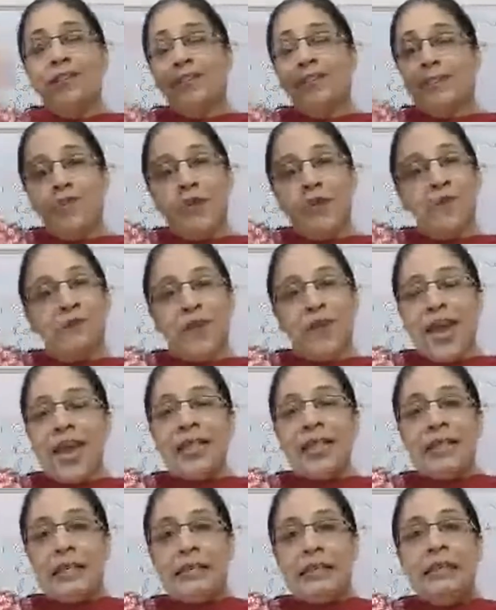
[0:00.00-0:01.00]
from
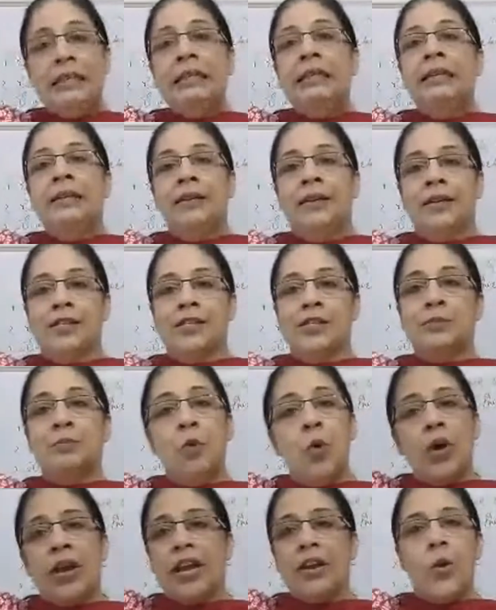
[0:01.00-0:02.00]
where the
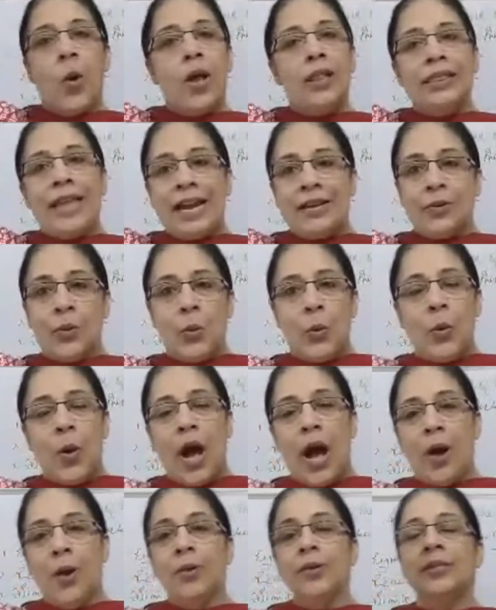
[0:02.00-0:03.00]
smoke and all that
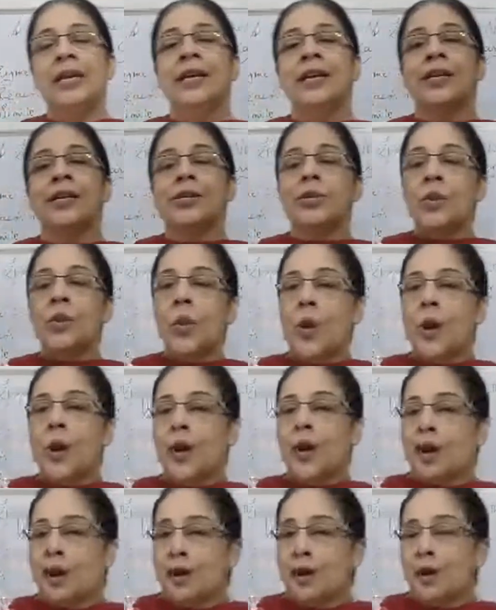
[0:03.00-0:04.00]
go out. So
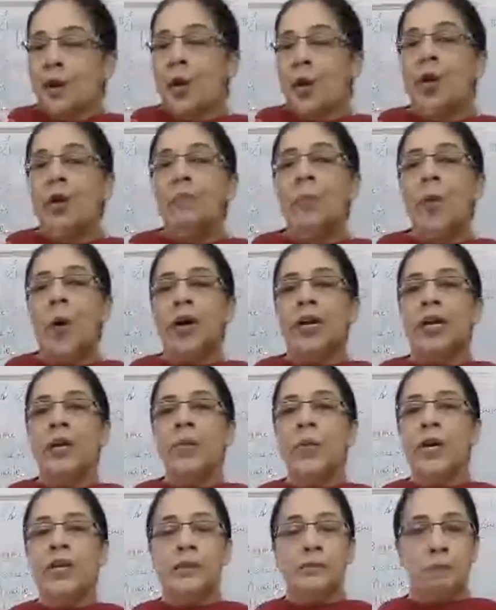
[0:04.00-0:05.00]
her whole
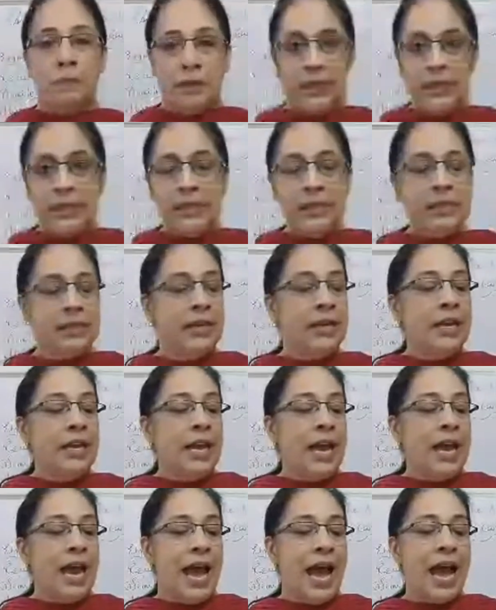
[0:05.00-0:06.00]
body was burnt,
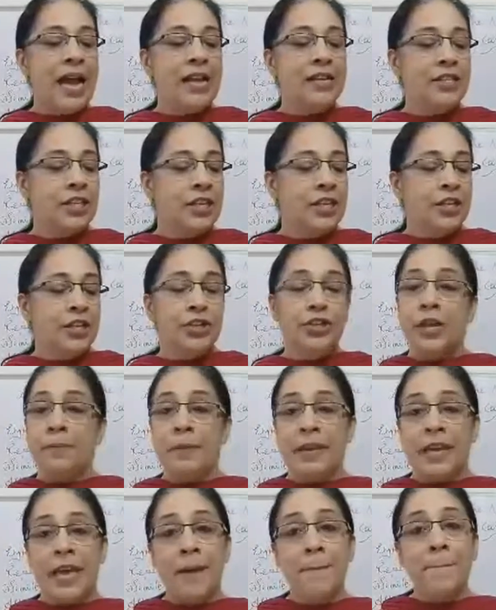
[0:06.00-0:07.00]
and she
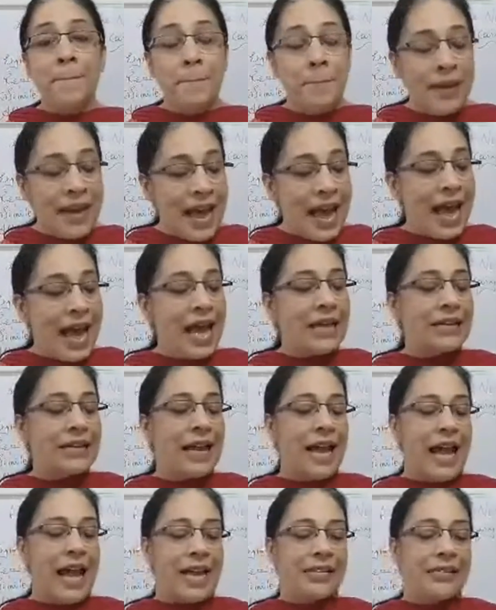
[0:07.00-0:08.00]
became black
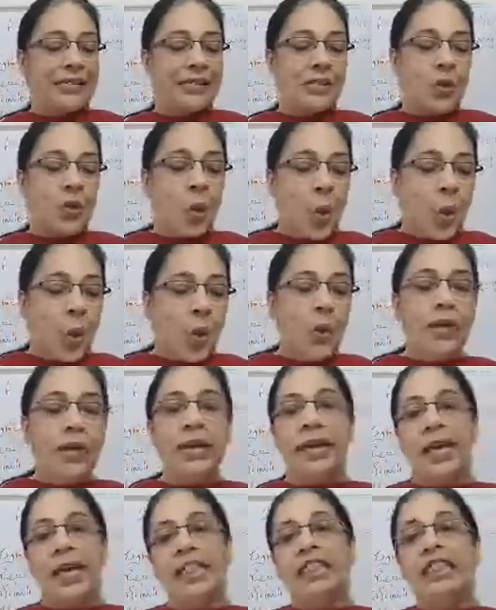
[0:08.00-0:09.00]
as coal
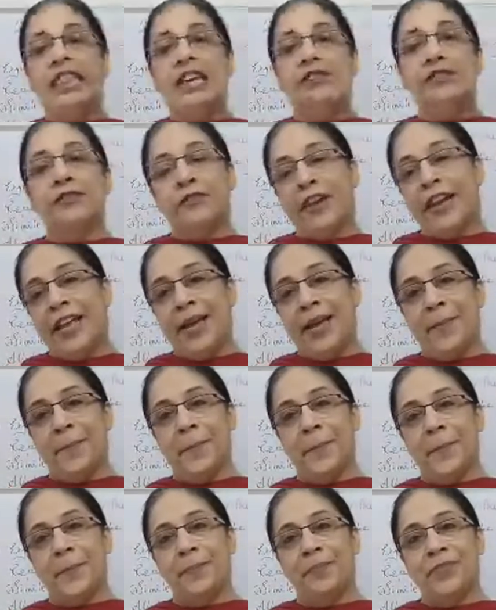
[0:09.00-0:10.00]
in the
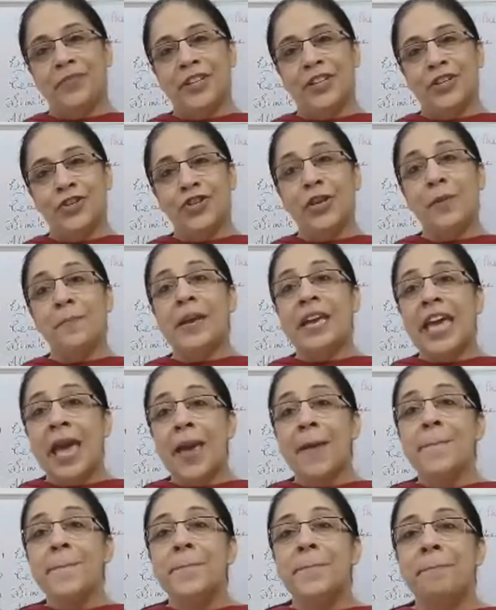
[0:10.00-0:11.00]
flame. She
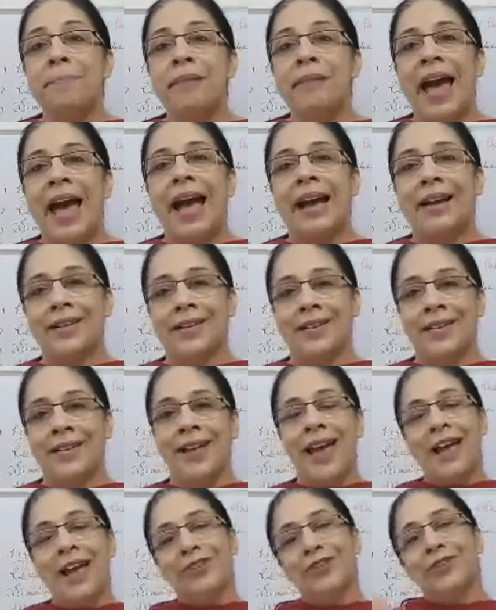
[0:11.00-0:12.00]
became black,
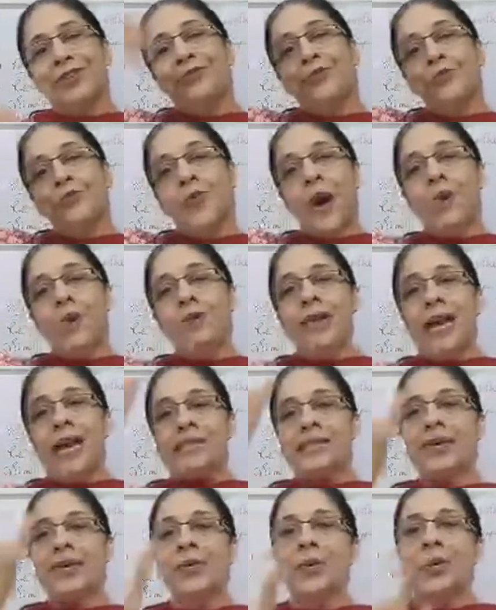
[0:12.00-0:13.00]
and she flew out as
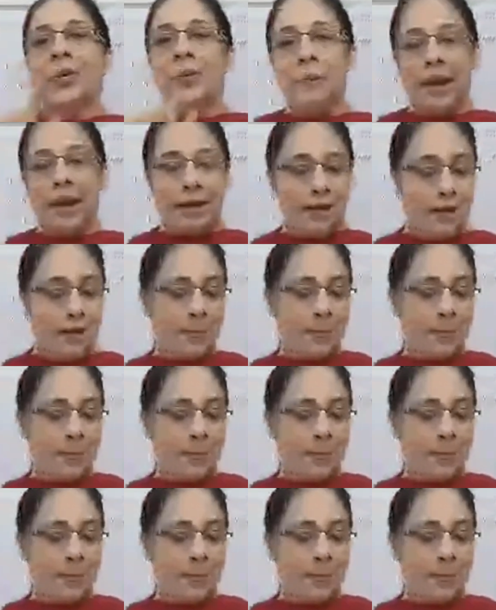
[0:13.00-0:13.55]
a woodpecker.